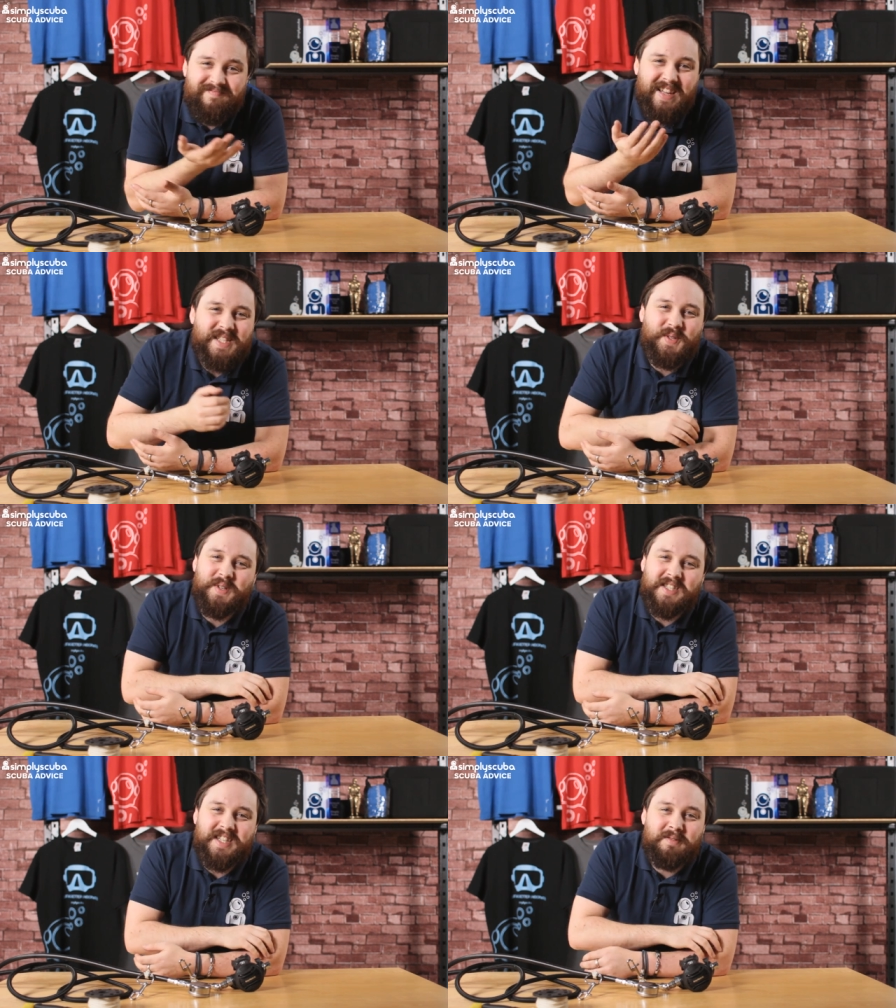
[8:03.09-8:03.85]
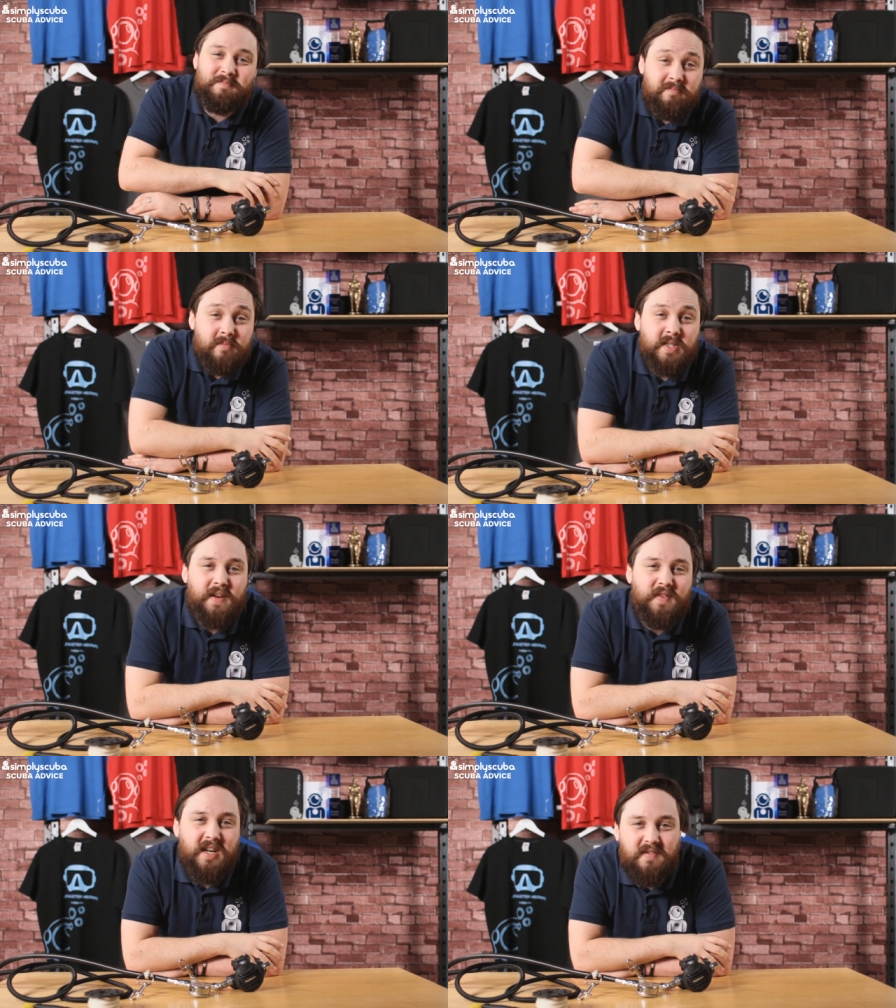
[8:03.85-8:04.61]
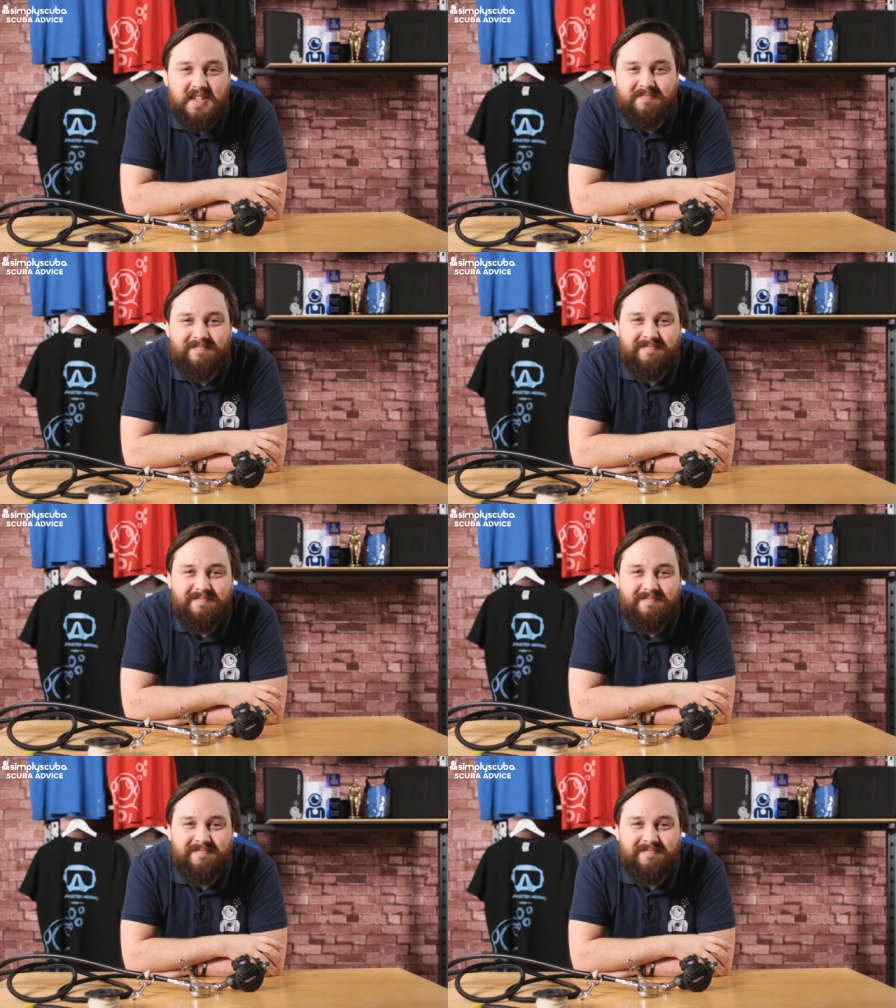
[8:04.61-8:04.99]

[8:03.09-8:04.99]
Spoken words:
Thanks for watching and safe diving.